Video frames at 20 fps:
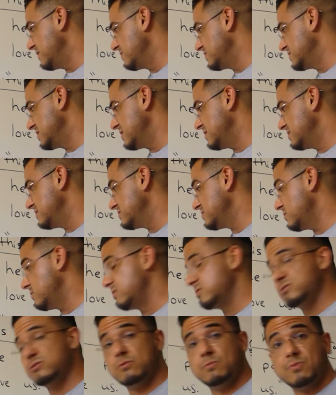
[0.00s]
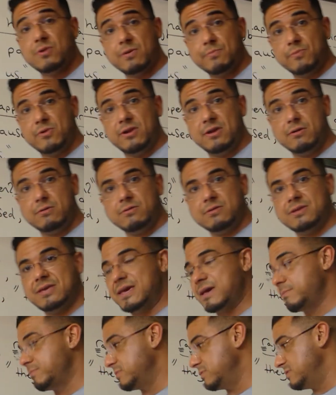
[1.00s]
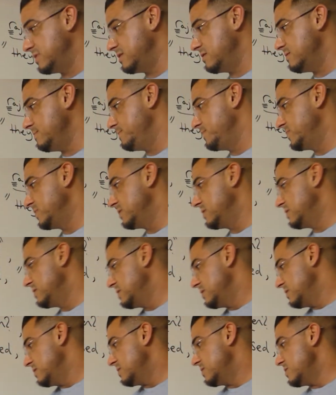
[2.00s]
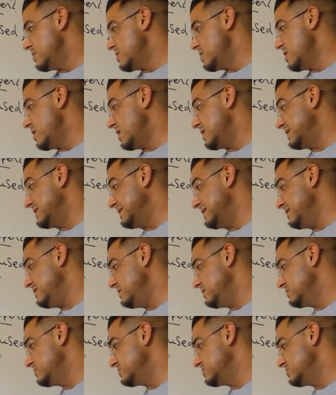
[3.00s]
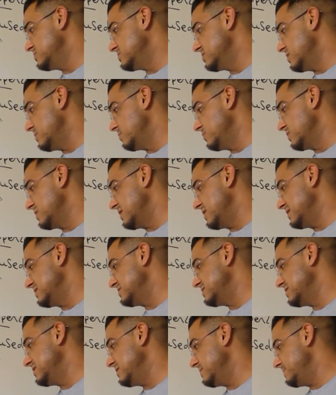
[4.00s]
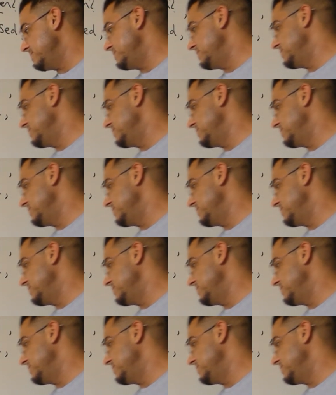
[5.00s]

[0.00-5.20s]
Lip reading: of a sentence, also proper noun, capital letter. Nodded, double consonant,